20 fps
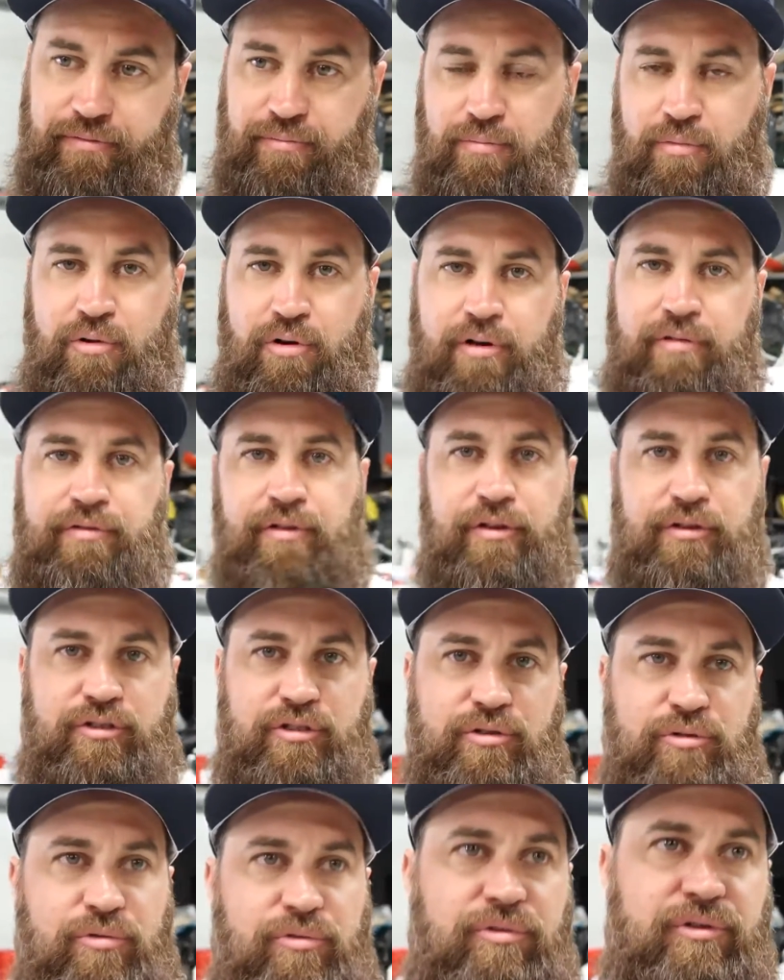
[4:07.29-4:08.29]
more of
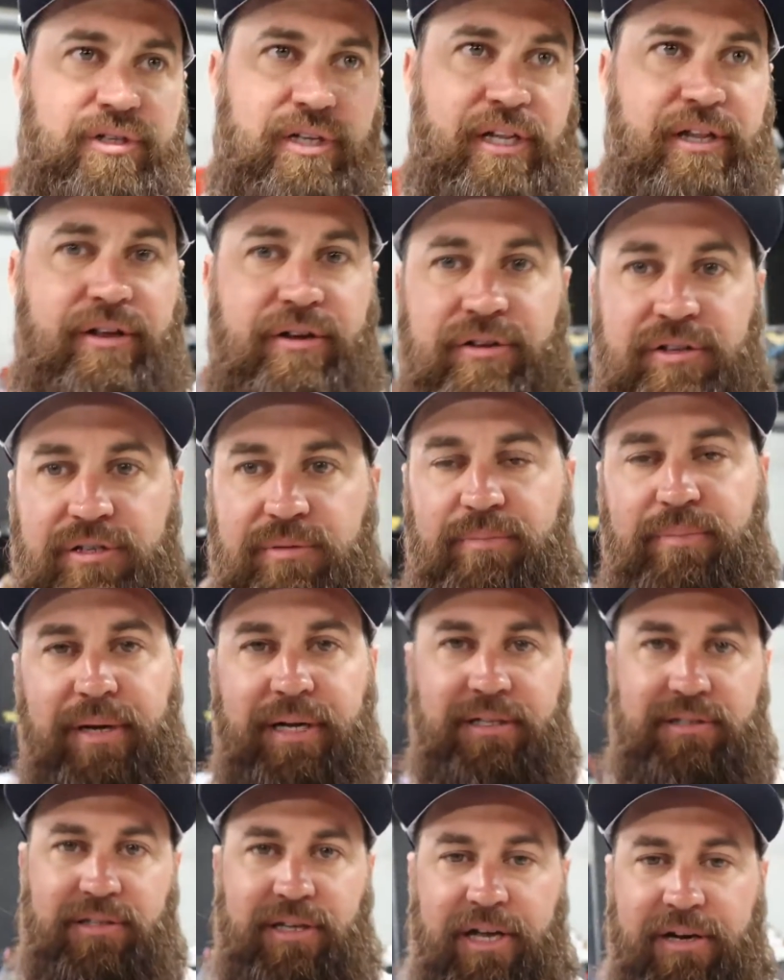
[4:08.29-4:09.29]
those tools and those
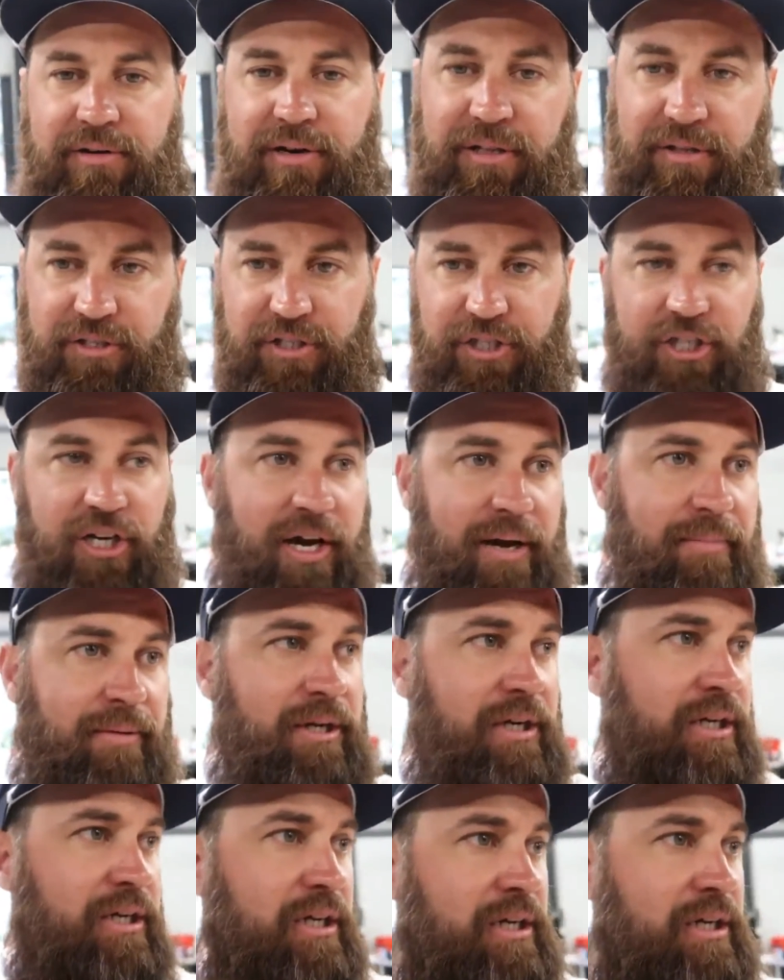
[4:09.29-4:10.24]
bits laying around the shop.